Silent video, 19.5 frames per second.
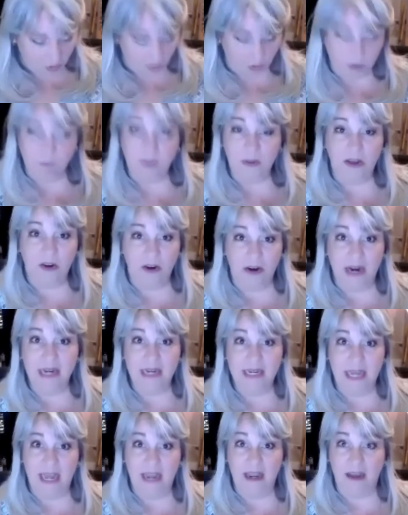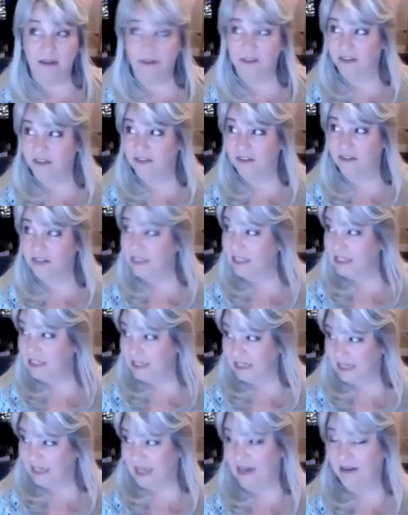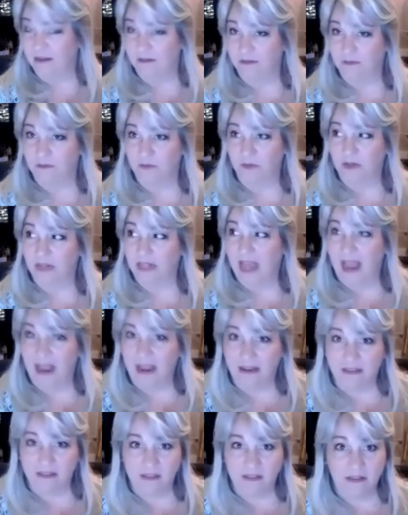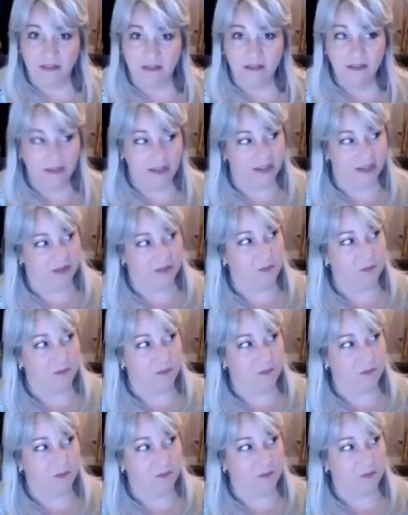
it'll be a great day. I'll just kind of relax, just